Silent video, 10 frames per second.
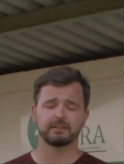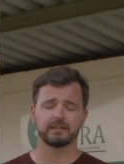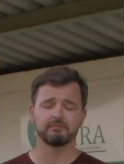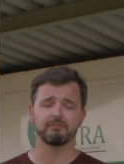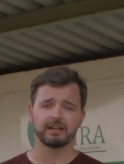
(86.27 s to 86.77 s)

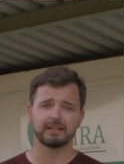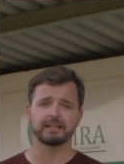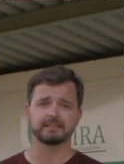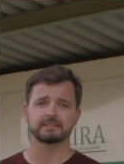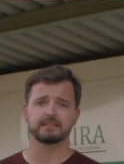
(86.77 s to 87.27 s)
It really
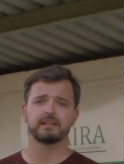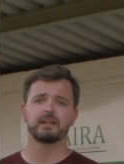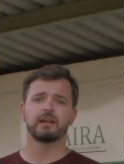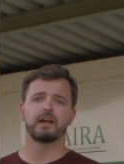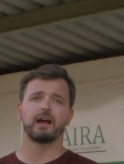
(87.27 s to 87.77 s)
is.
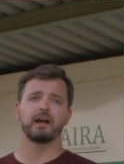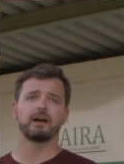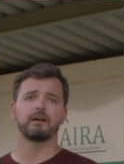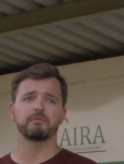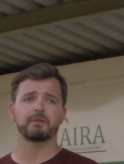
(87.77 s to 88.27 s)

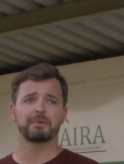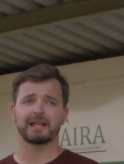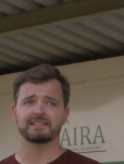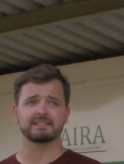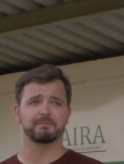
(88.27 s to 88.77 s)
Um, the
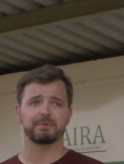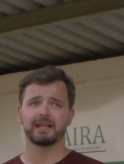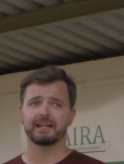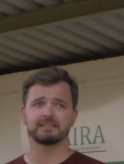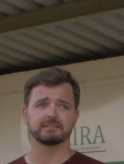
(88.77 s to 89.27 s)
plan's in
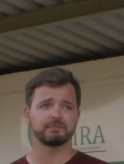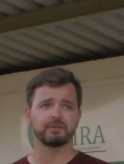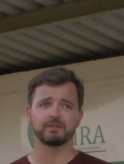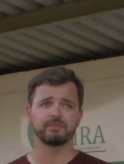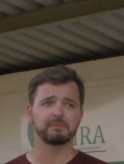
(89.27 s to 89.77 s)
place. The
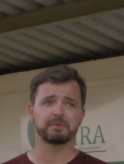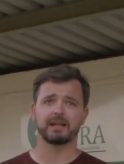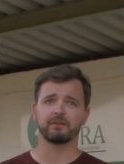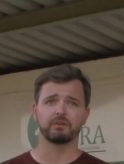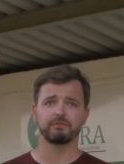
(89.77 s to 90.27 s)
five-year
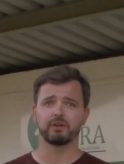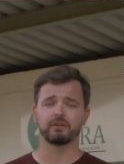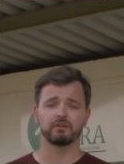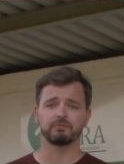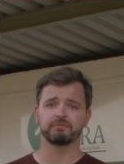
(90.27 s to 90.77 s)
plan I've heard
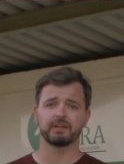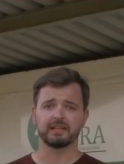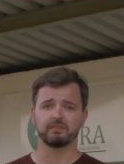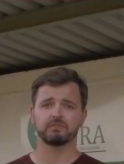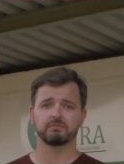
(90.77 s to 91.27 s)
of
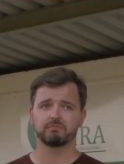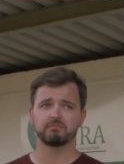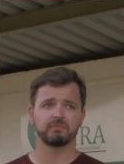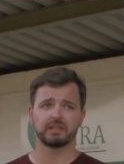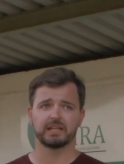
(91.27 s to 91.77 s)
is
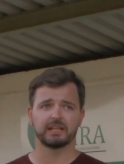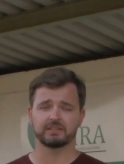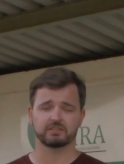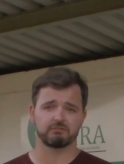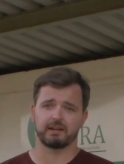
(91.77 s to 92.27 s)

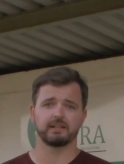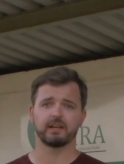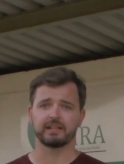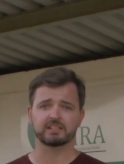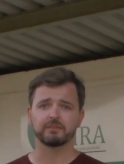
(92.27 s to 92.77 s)
is great,
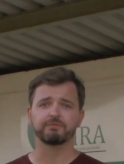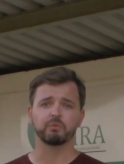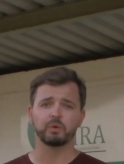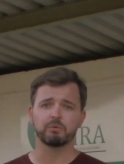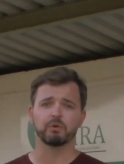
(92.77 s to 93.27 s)
and it's
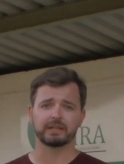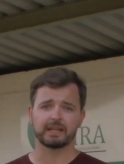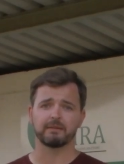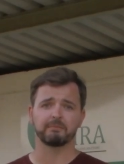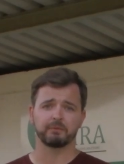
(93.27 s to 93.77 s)
something we want to
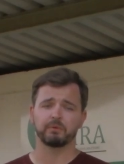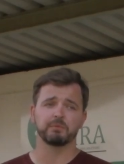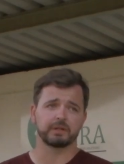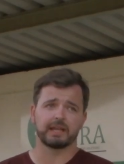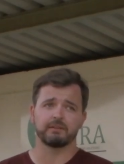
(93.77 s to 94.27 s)
get we
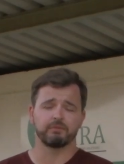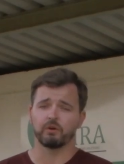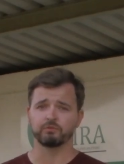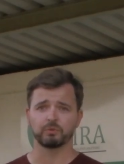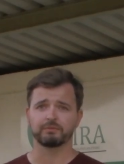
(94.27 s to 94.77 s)
want to get
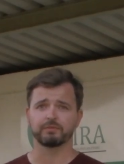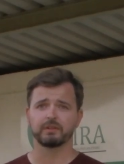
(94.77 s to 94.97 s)
involved with.